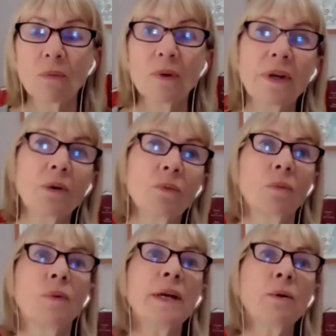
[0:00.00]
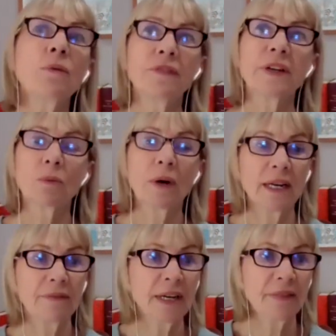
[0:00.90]
you know we all feel we're
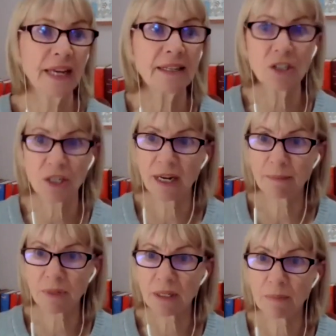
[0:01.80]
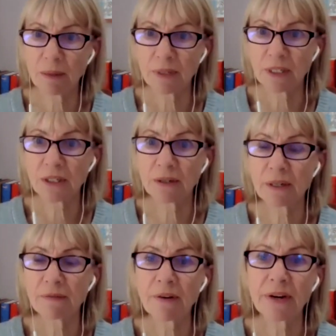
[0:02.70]
living in the end times at the moment you know in
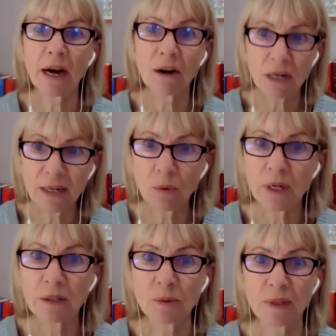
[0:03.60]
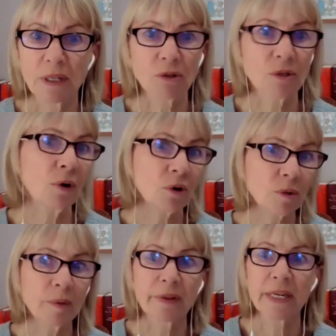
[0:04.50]
a very ugly world with a lot of
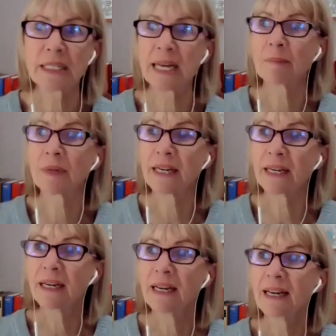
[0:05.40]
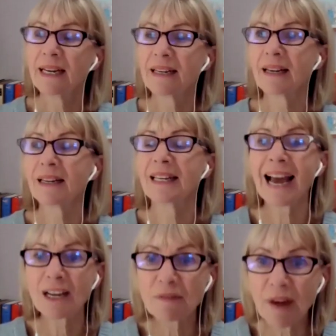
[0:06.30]
horrible things happening uh,
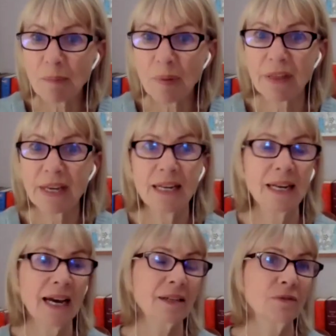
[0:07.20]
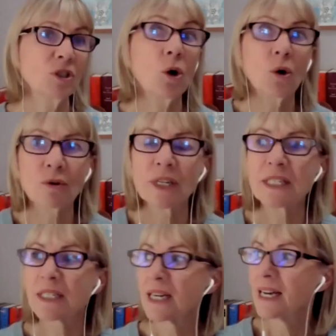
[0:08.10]
lack of empathy lack of
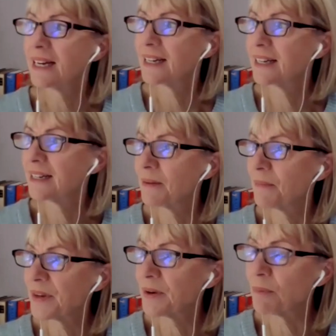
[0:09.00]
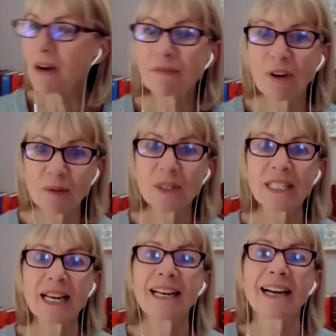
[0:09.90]
tolerance uh, you know my father would
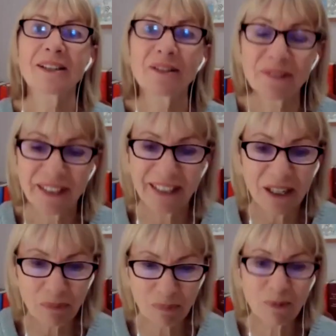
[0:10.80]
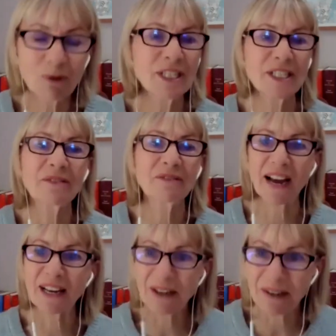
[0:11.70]
say lack of christian
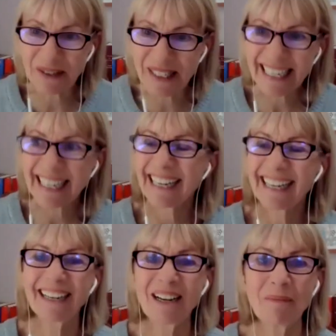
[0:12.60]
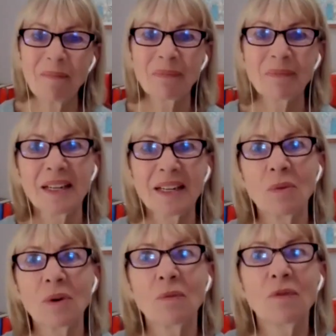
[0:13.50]
values um,
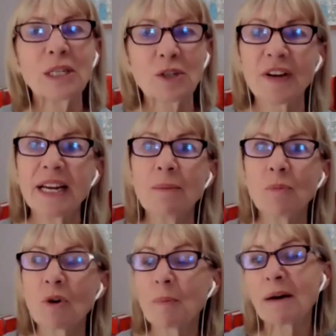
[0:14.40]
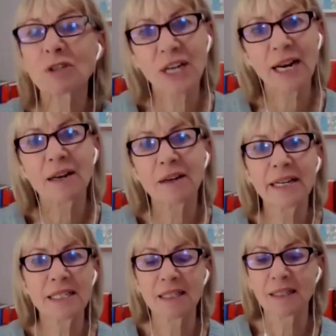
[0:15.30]
which for him were about
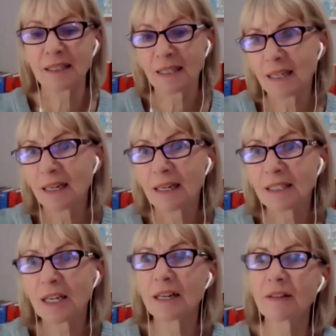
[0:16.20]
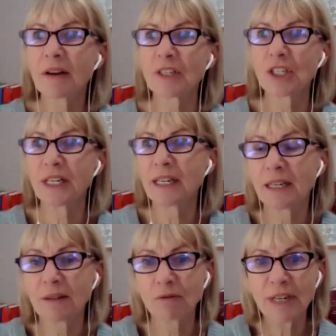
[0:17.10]
gentleness and turning the other cheek
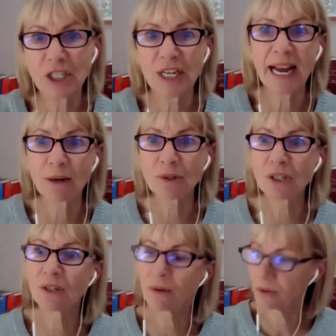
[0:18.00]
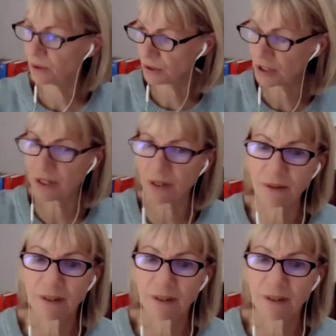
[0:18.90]
and reaching out not not you know